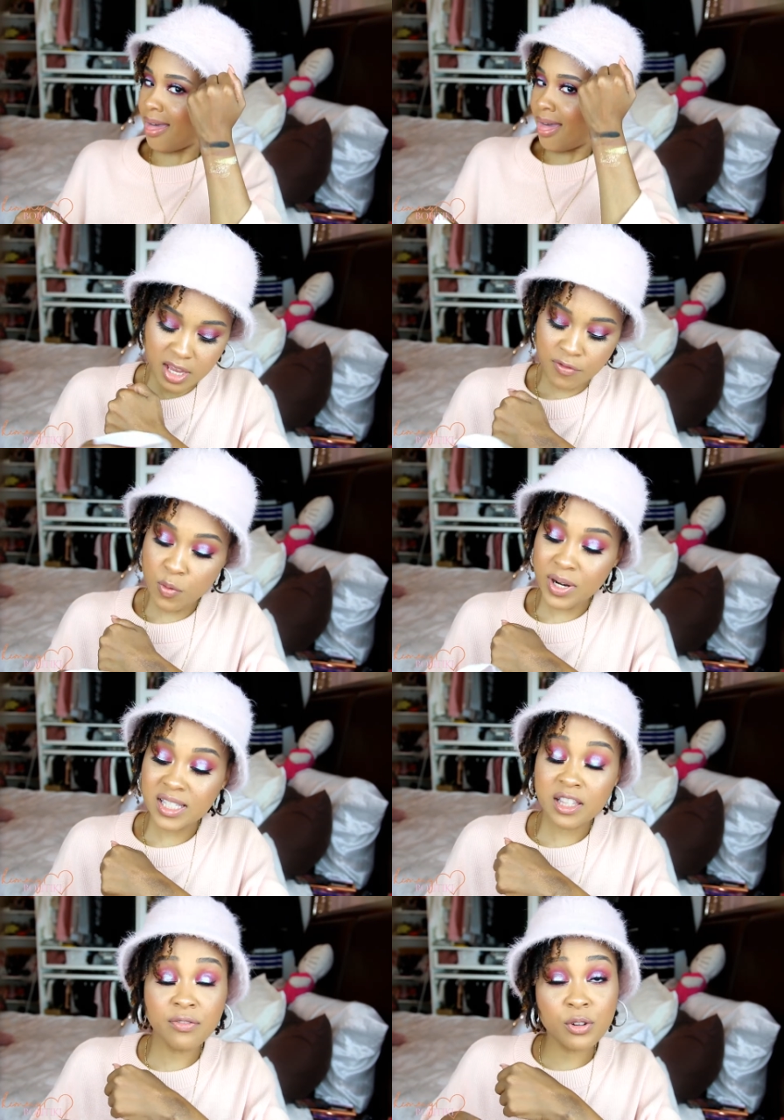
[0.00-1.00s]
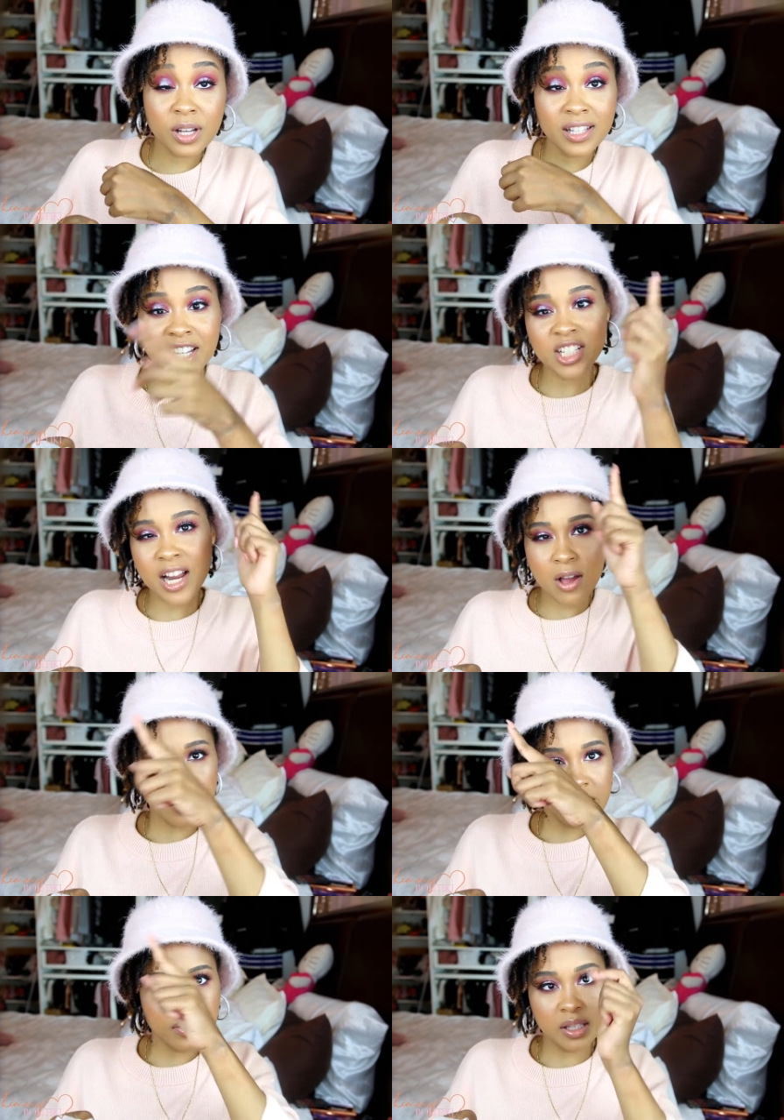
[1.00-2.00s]
If you want to see the full collection, I'll
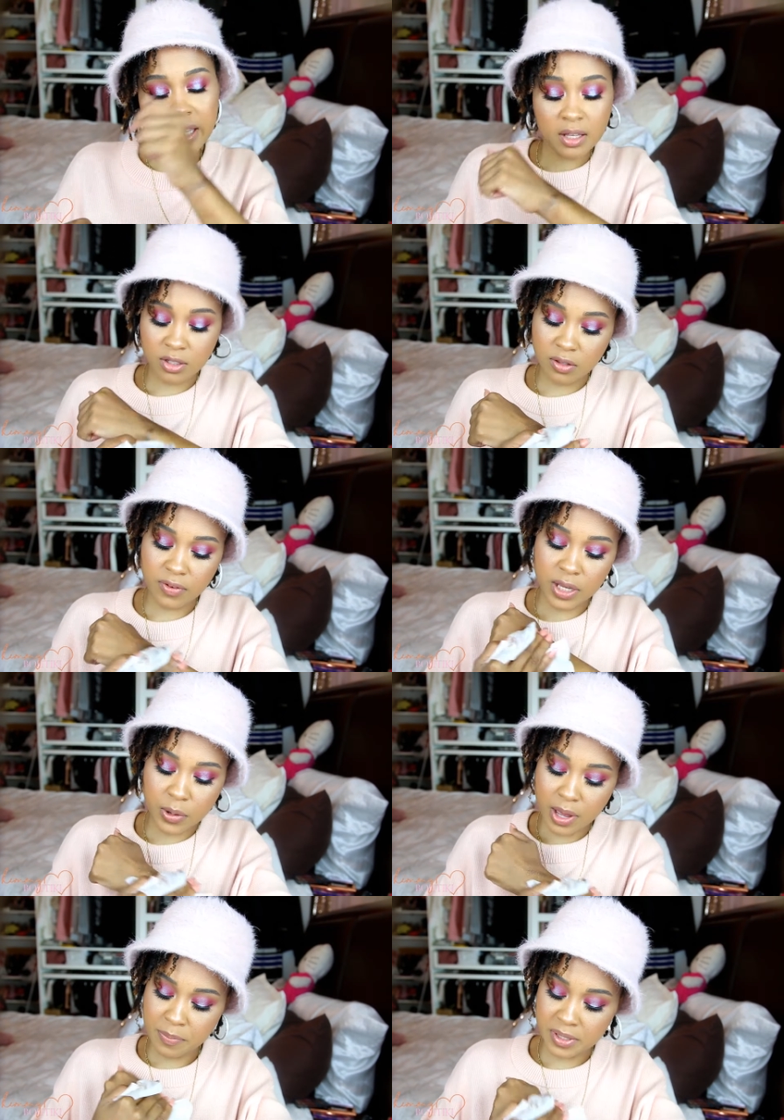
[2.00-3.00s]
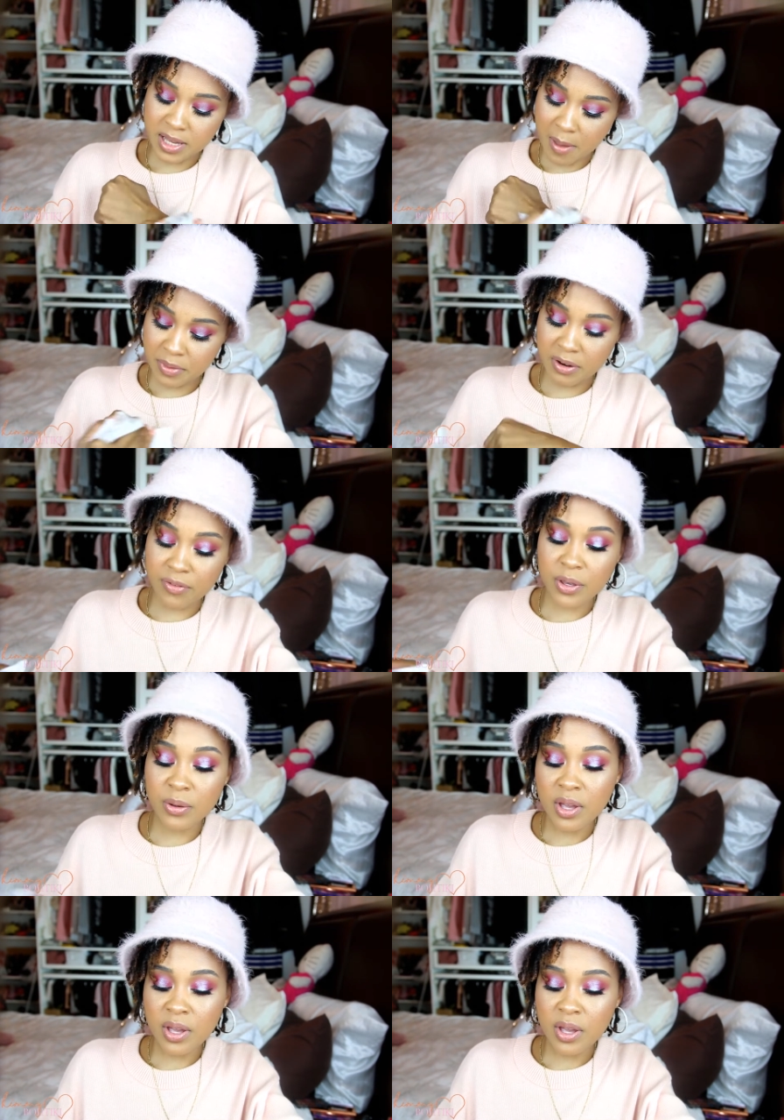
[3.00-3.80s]
leave the link to the video up the top there for you.